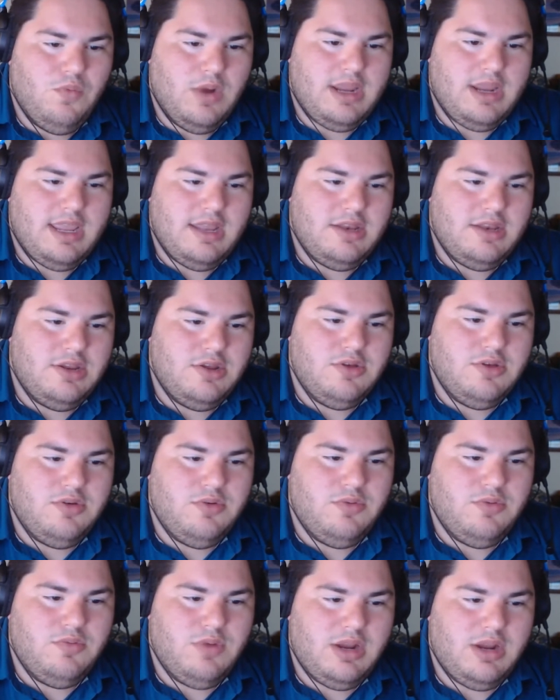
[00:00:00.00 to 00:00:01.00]
can
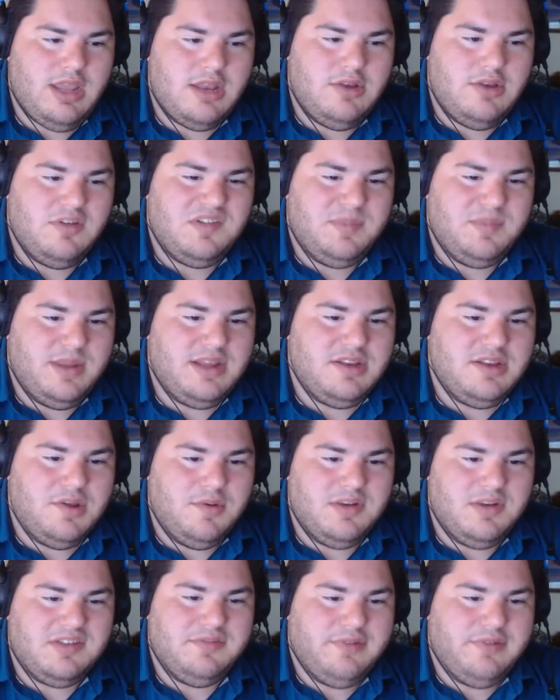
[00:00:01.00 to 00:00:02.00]
you speak to
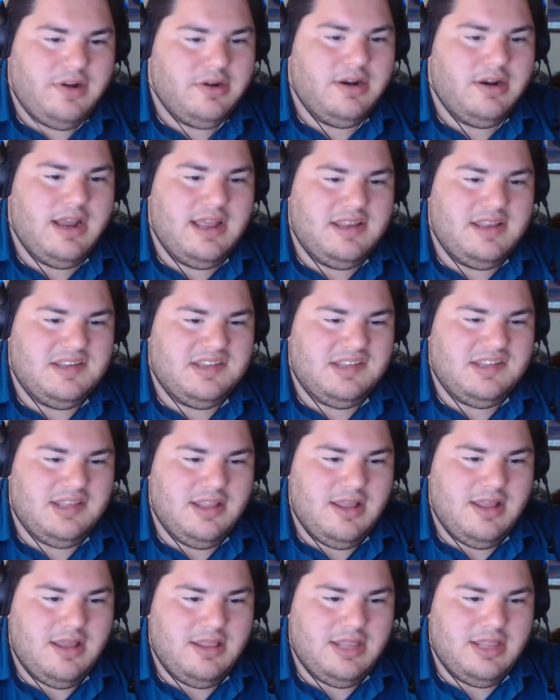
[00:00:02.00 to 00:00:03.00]
as far as
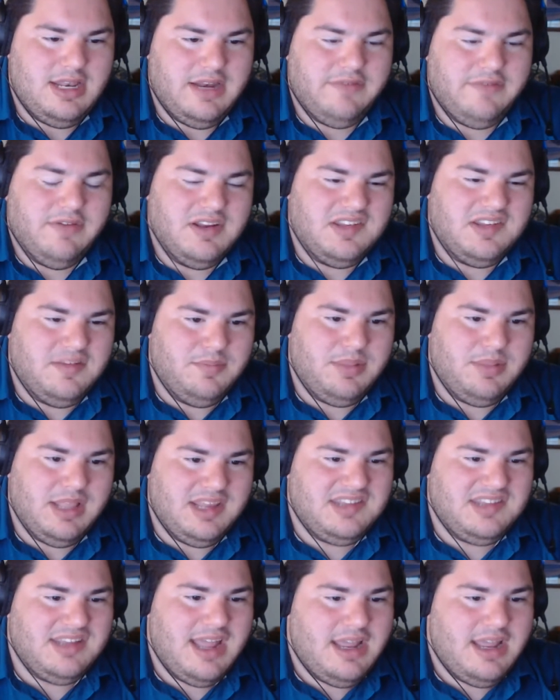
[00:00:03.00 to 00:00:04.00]
the difference in play
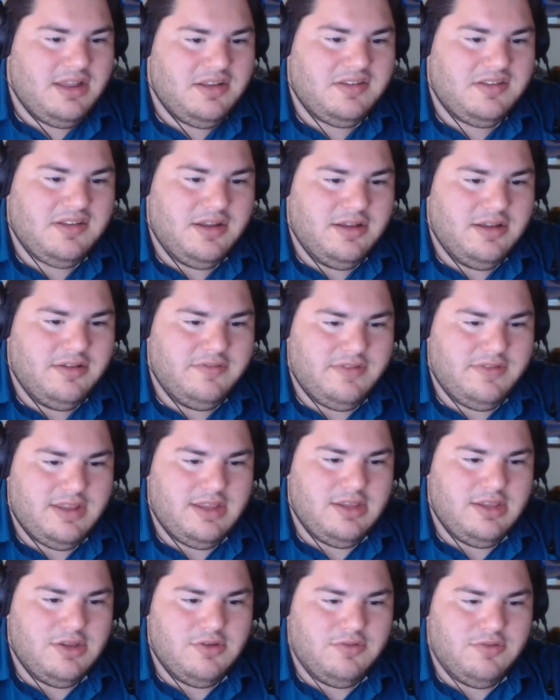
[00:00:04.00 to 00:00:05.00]
styles of
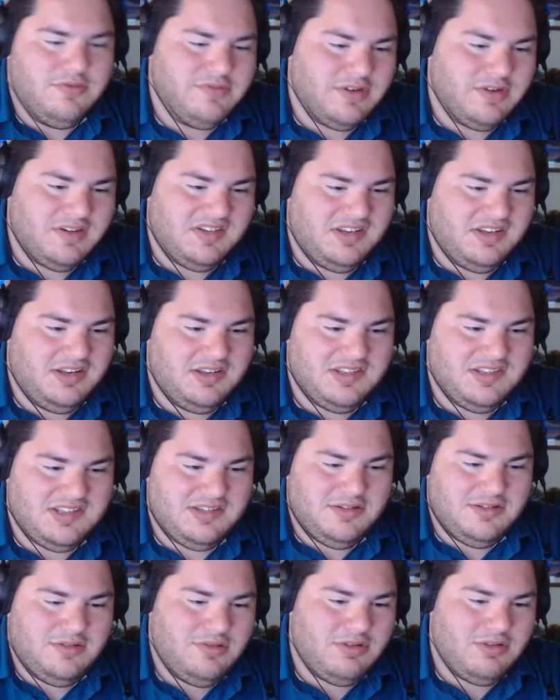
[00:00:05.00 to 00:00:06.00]
EU
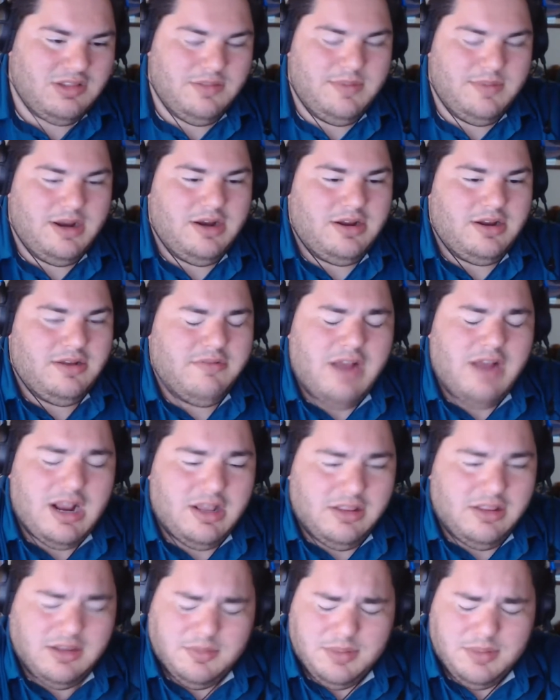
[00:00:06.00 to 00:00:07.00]
versus North American
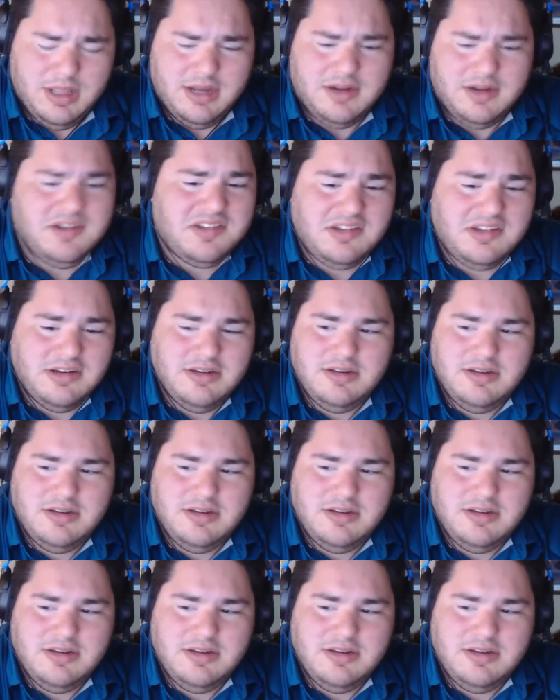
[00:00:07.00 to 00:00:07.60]
Rocket League players?